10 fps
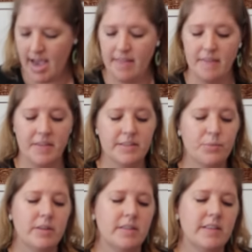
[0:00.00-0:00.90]
And then this
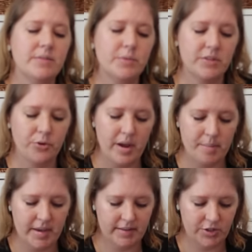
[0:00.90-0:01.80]
one, this one's a great
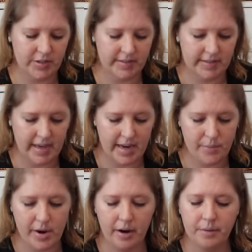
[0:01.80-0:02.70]
piece to just sit
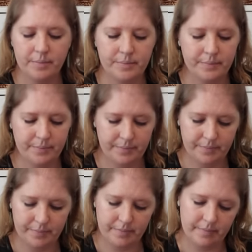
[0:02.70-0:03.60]
anywhere.
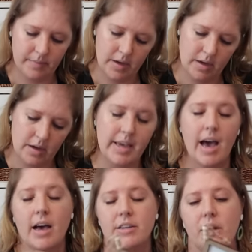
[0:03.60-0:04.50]

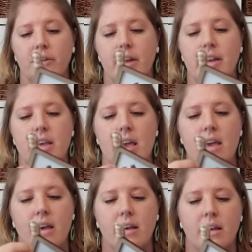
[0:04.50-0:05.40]
Yeah,
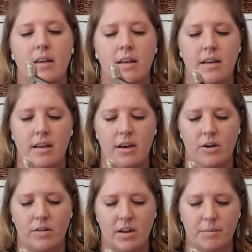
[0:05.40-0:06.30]
$1.98.
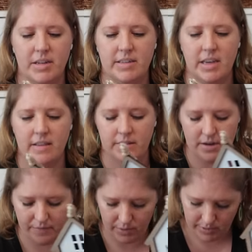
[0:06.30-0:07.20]
Hold on, I'm gonna take this
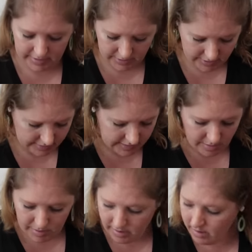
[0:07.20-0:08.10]
off real quick so you can see
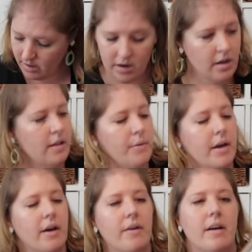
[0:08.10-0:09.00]
it better. There we
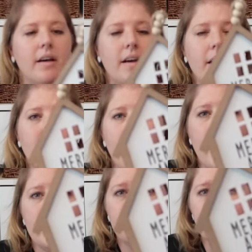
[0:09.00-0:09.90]
go.
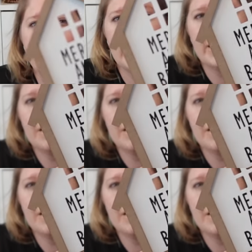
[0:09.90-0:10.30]
And it's just like